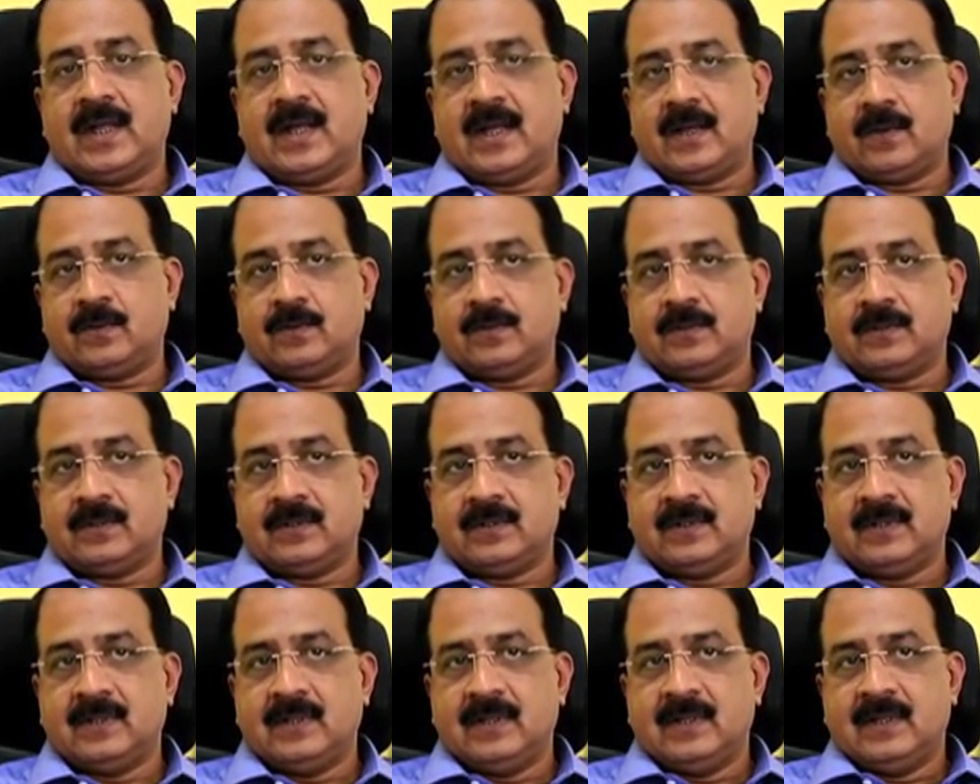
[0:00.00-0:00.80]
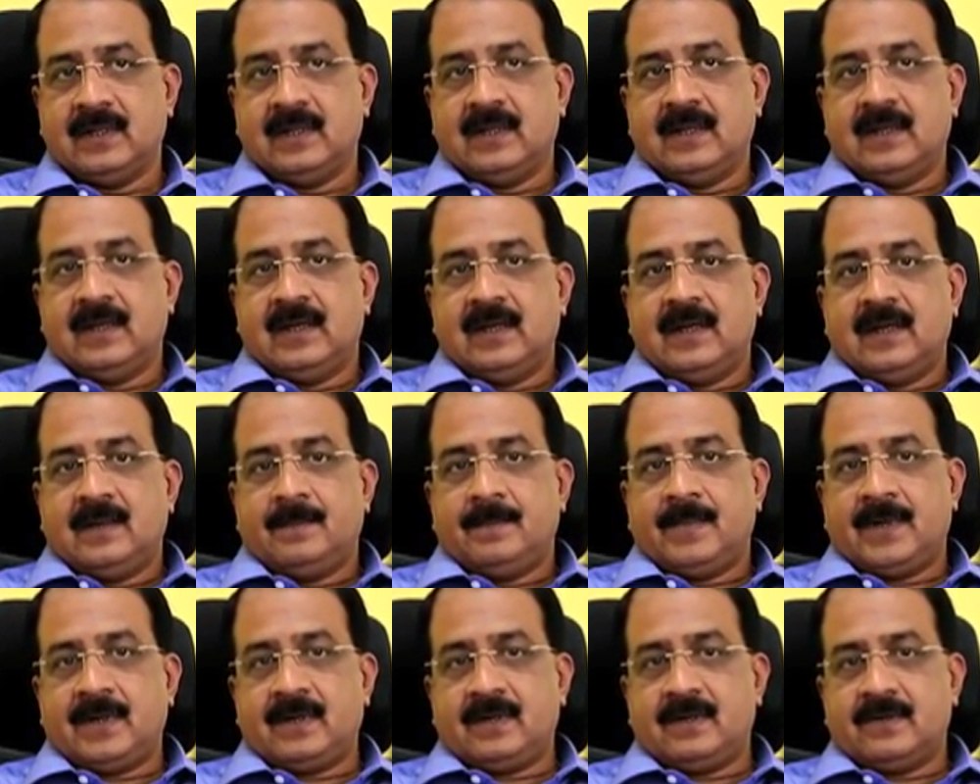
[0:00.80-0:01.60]
down
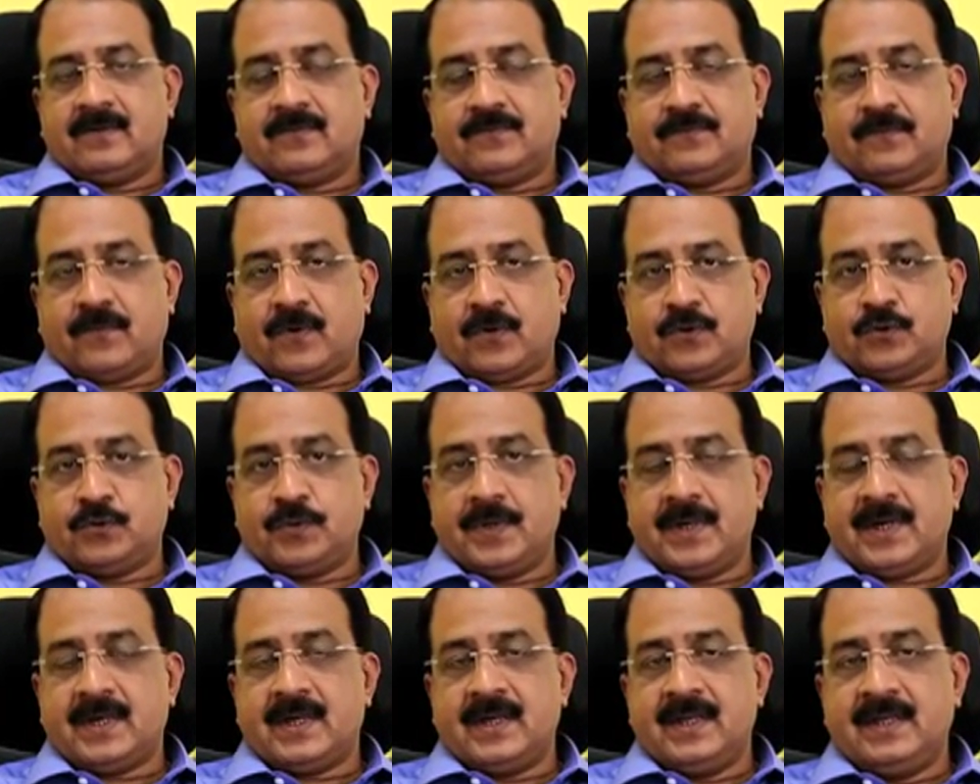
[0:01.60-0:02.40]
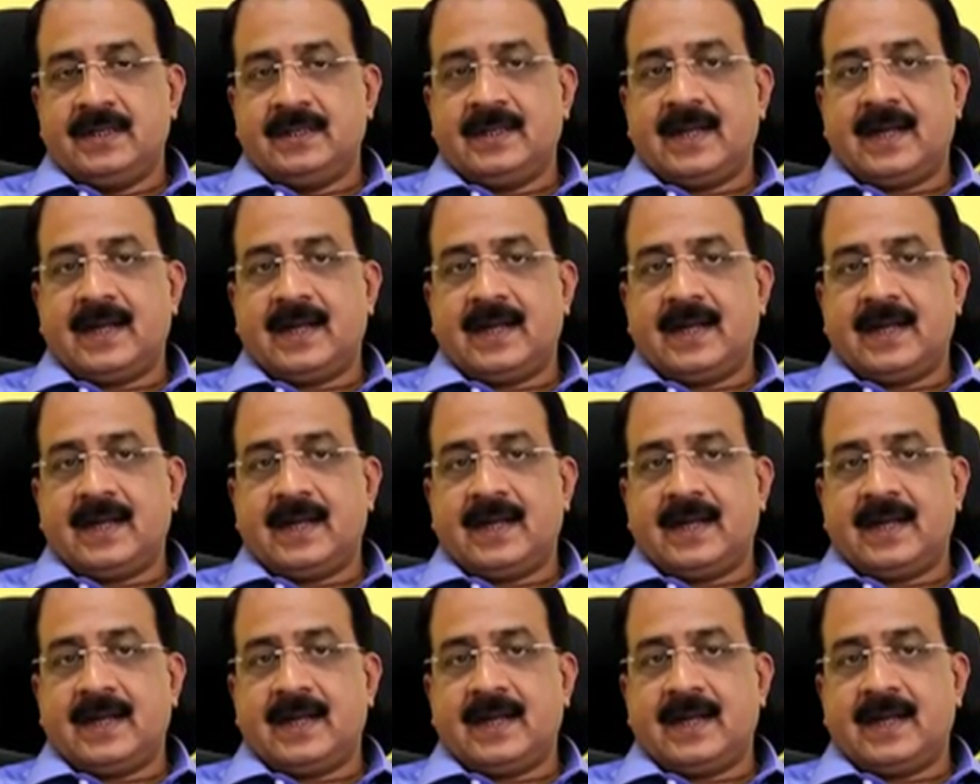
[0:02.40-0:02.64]
but fortunately